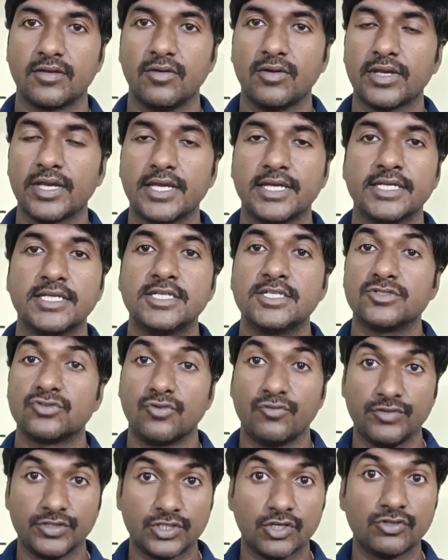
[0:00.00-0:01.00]
Okay,
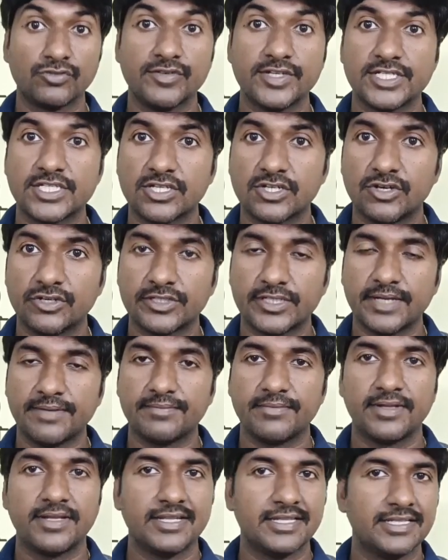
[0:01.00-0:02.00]
so without wasting our
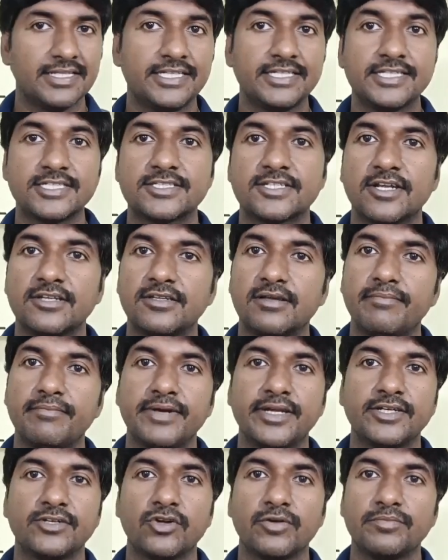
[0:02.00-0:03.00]
time, let us start the
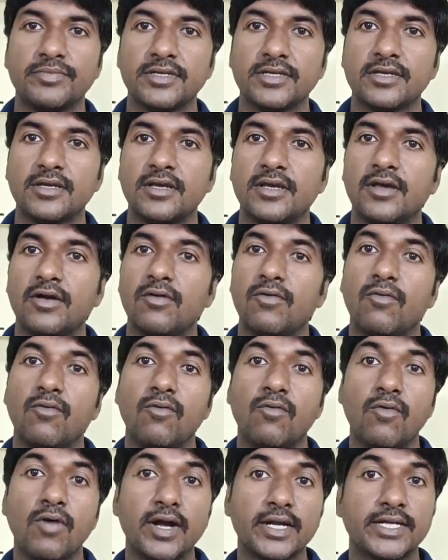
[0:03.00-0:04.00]
main topic.
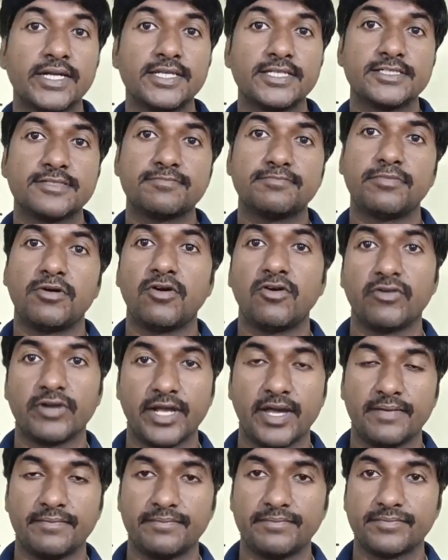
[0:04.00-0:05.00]
What is Power
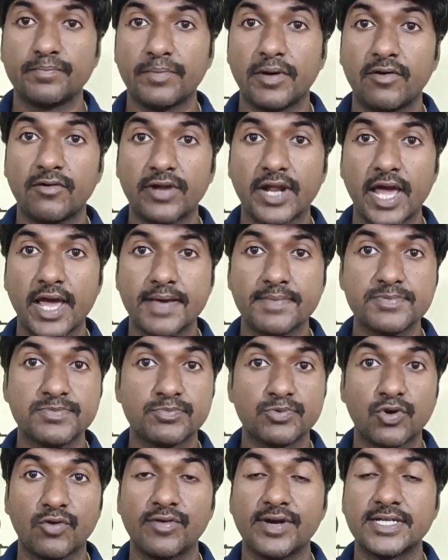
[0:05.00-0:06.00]
App? Power Apps
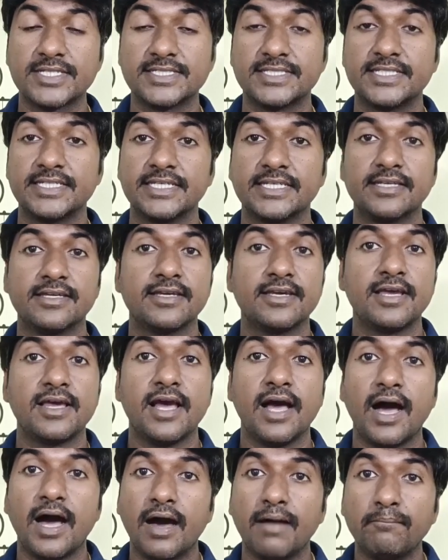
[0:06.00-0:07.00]
provides the
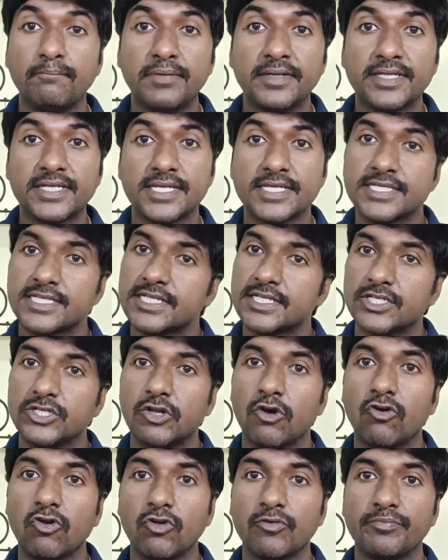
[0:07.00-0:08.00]
application
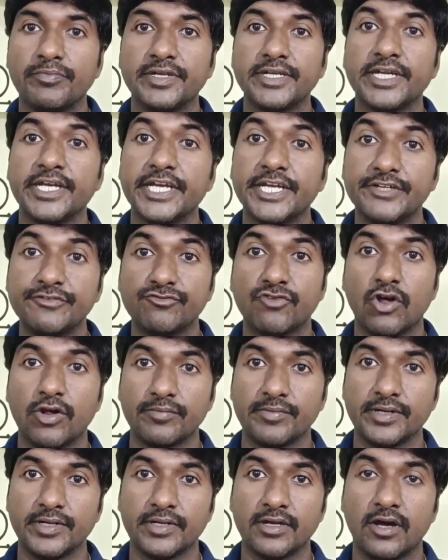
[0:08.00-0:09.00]
development
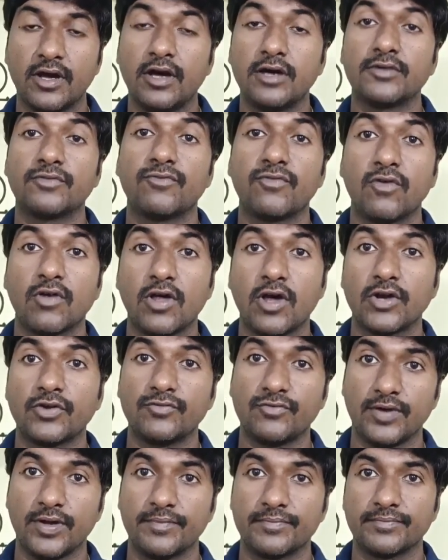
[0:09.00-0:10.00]
environment or
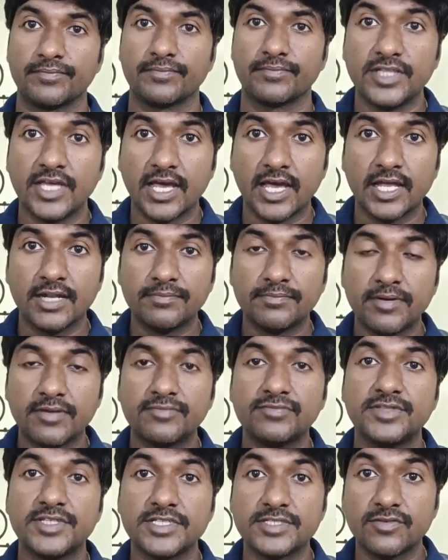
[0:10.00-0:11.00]
platform. With the help
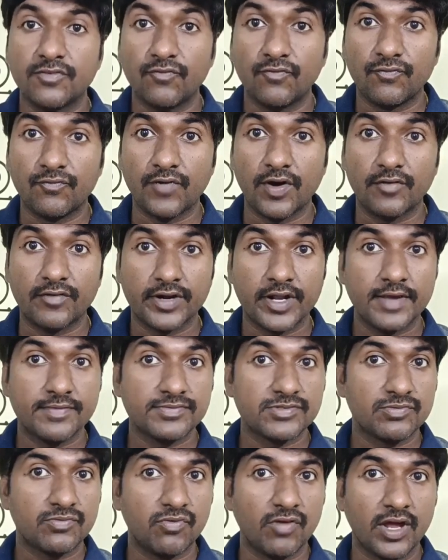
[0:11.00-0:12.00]
of this Power
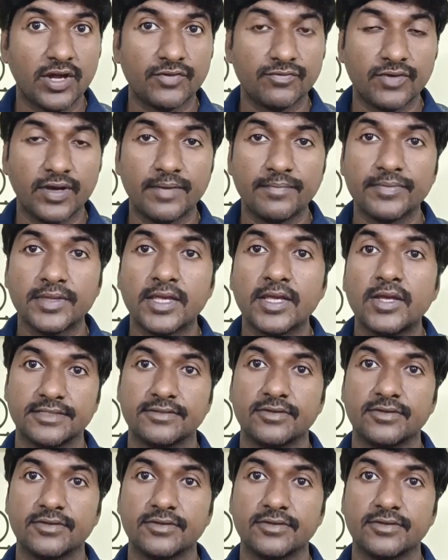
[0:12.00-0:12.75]
Apps platform,